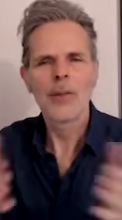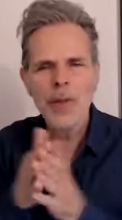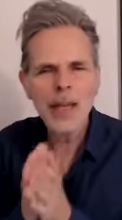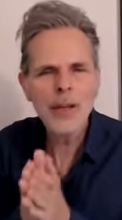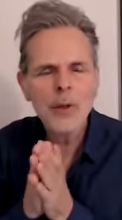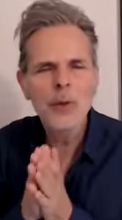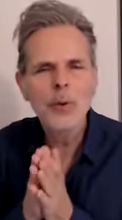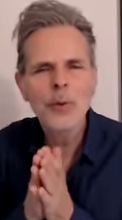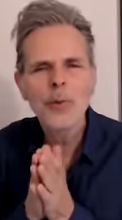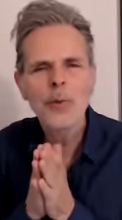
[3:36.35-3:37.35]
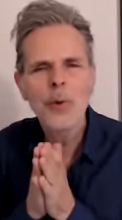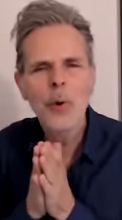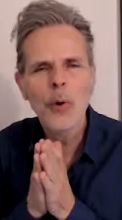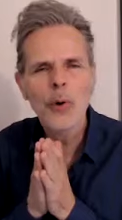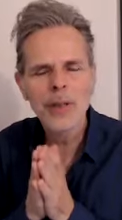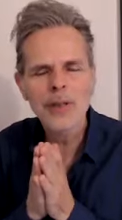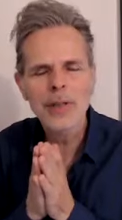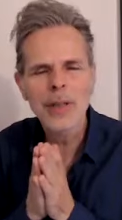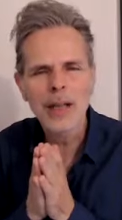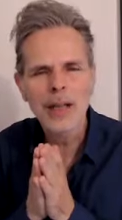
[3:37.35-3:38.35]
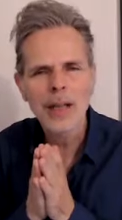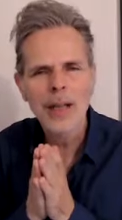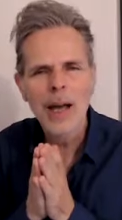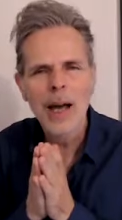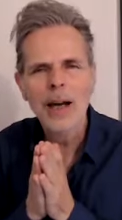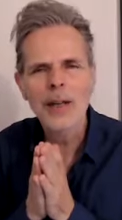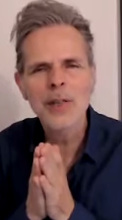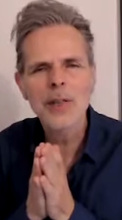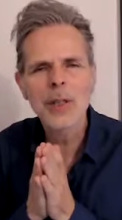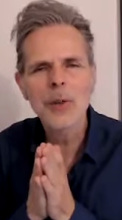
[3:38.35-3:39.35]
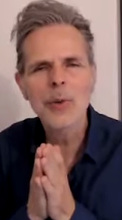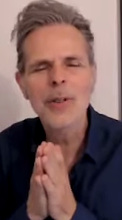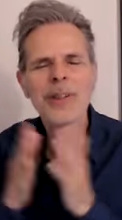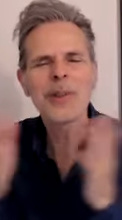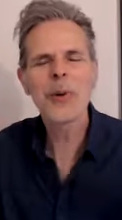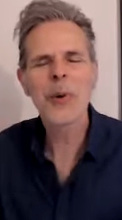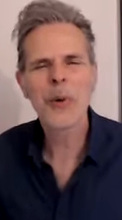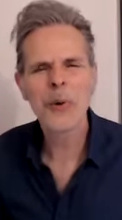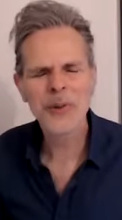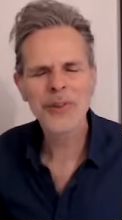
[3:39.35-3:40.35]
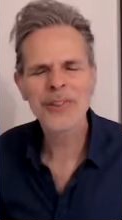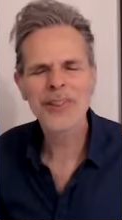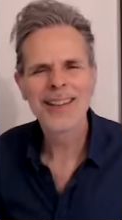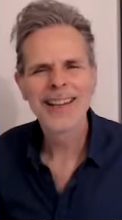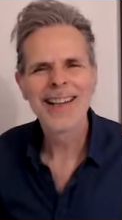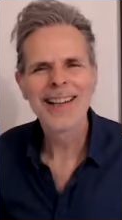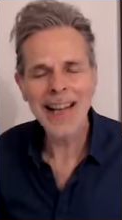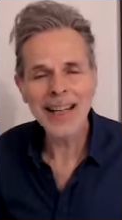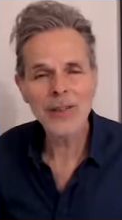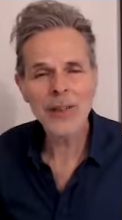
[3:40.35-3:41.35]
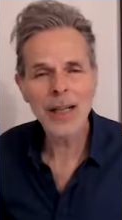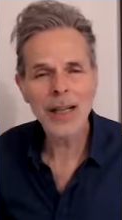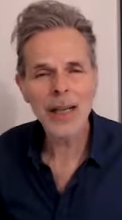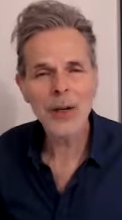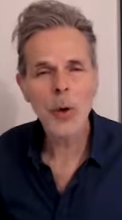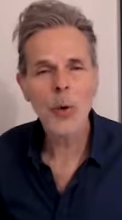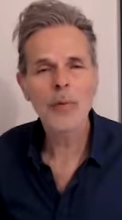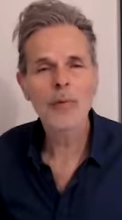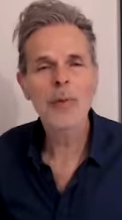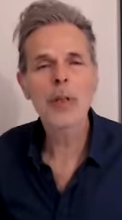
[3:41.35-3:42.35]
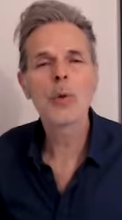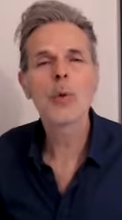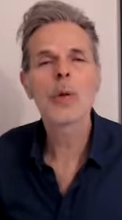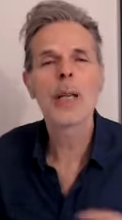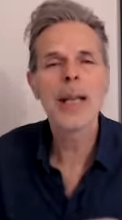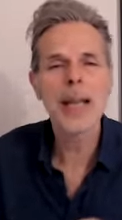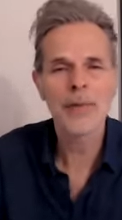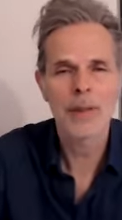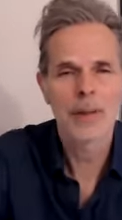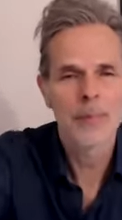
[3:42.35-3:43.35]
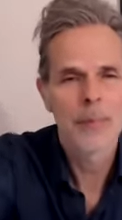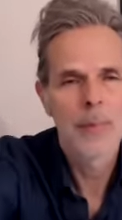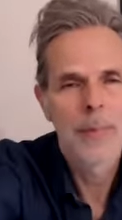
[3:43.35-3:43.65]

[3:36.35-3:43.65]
Thank you for listening. I see you in the course. Next, click on video 11.